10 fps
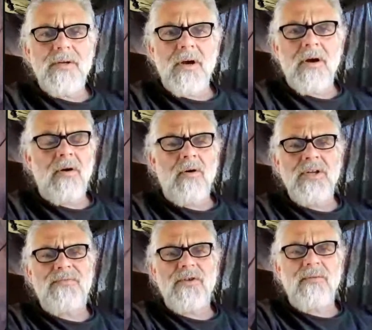No,
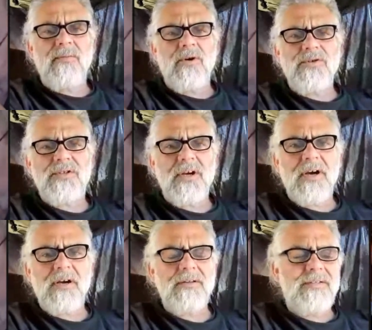only for the most
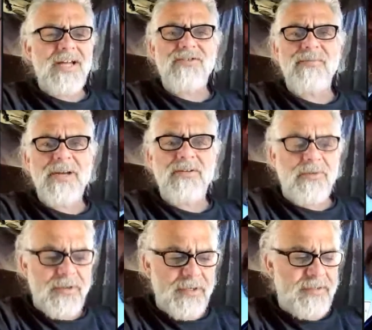detrimental
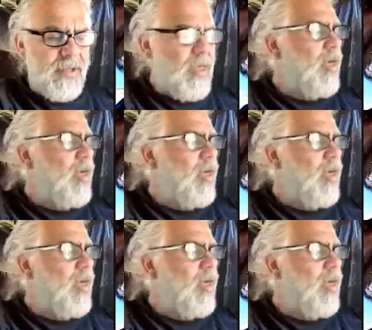things.